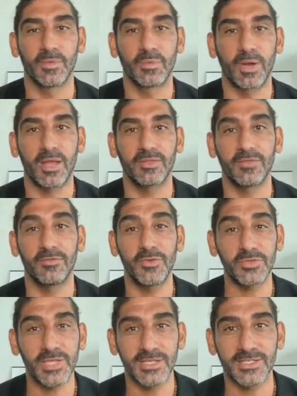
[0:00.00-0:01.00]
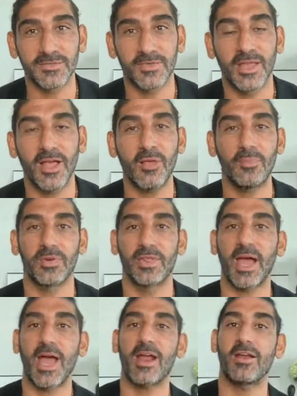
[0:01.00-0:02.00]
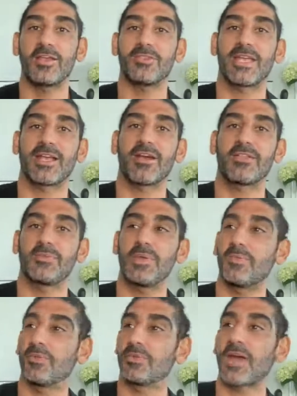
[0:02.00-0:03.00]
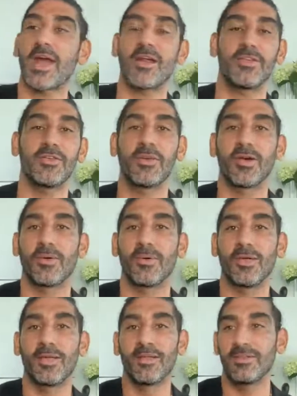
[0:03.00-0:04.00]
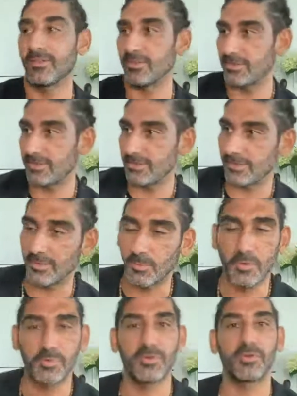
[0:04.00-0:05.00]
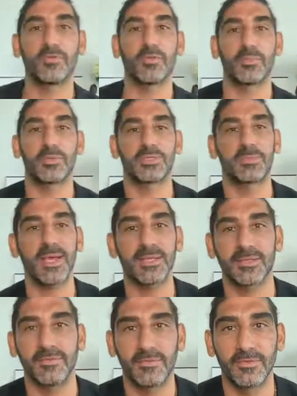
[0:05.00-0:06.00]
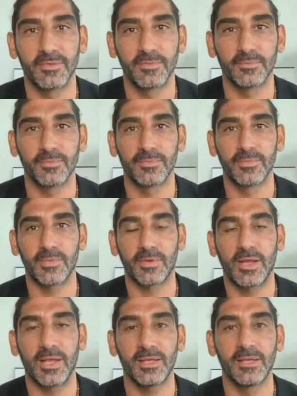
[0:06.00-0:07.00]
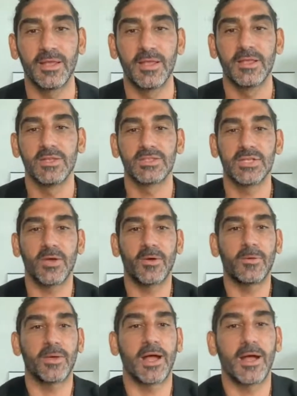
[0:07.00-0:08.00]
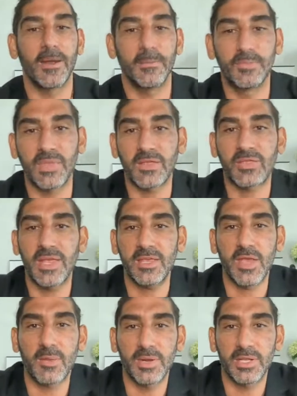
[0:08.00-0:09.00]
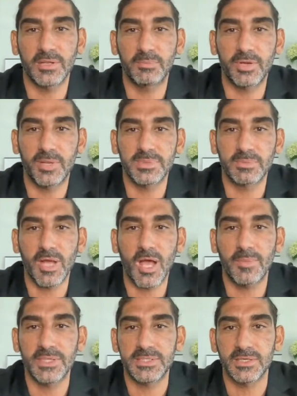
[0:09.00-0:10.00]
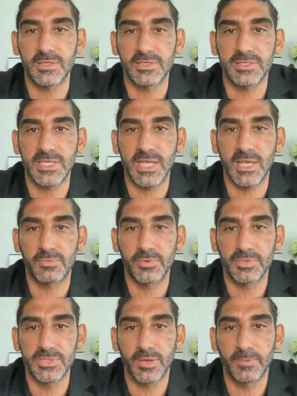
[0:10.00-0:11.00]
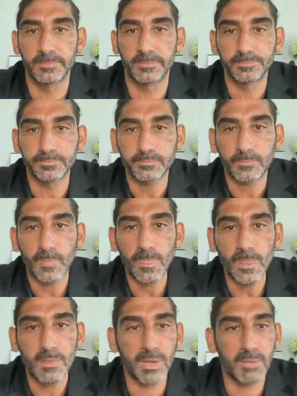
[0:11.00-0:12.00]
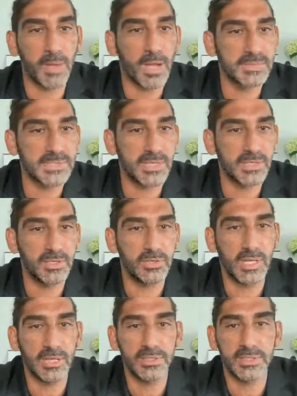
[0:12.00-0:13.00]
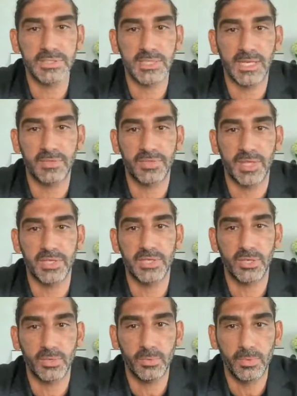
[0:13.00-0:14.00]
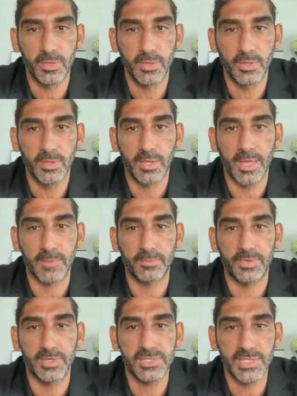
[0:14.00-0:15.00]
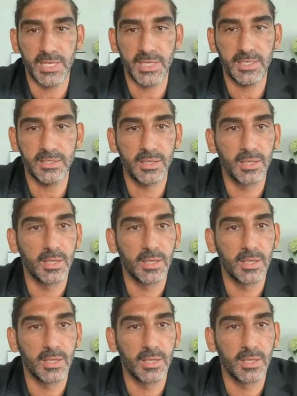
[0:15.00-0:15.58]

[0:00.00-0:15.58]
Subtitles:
right? The view changes for the helper. The higher you take other people, the higher you go. The more beautiful the perspective, right? So yeah, thank you. I'm going to put up some comments here that just came through. So my mom said, you nailed it today. Thank you. I appreciate it.